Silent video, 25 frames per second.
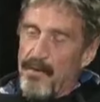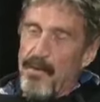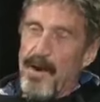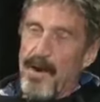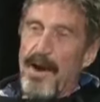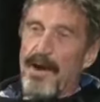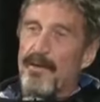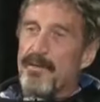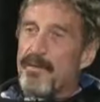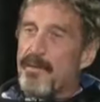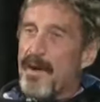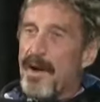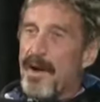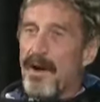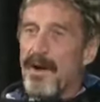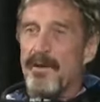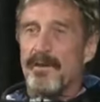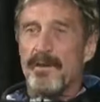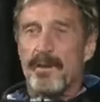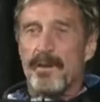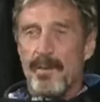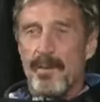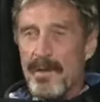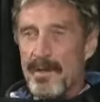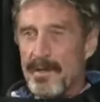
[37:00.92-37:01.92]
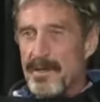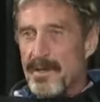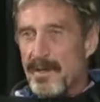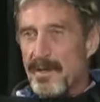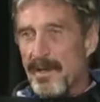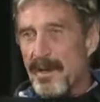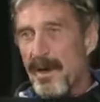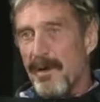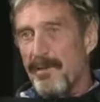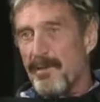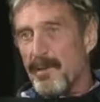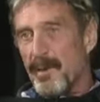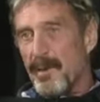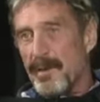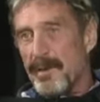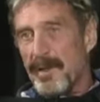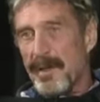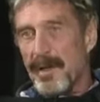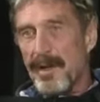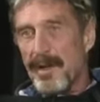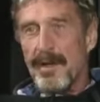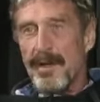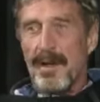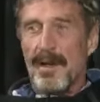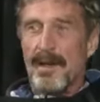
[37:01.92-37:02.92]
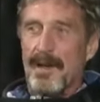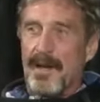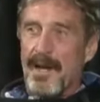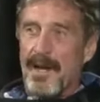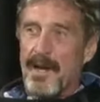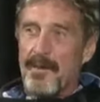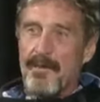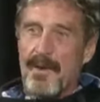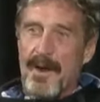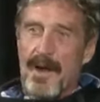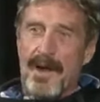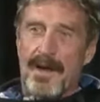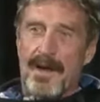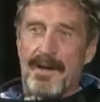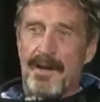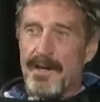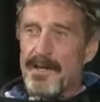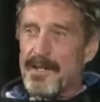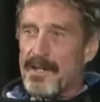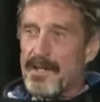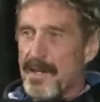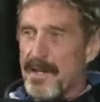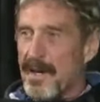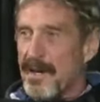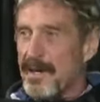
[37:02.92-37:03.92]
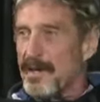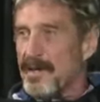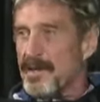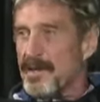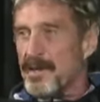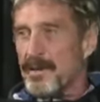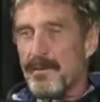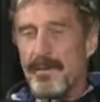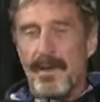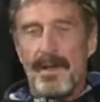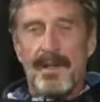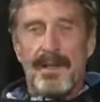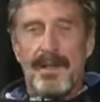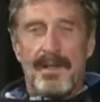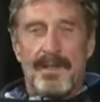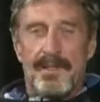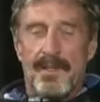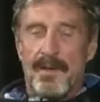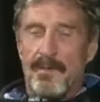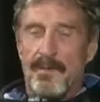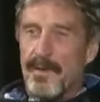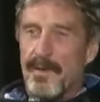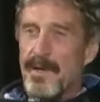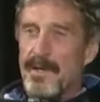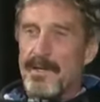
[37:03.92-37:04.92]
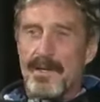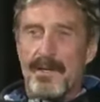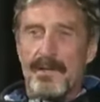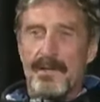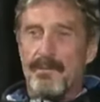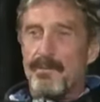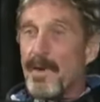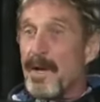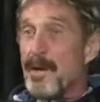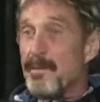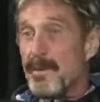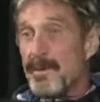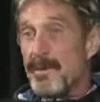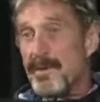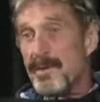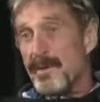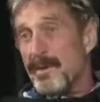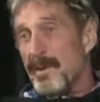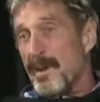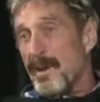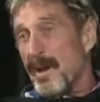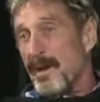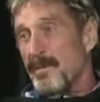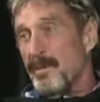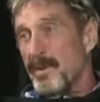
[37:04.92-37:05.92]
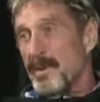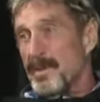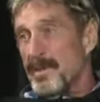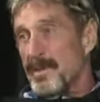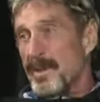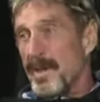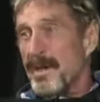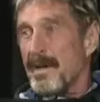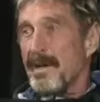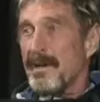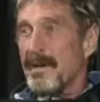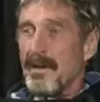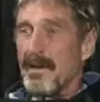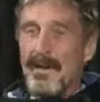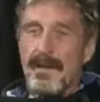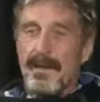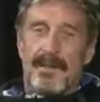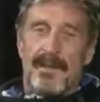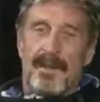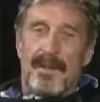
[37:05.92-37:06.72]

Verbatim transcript: ran afoul of the Belizean government, and I, I came back and I stated some some things that maybe should not have been stated.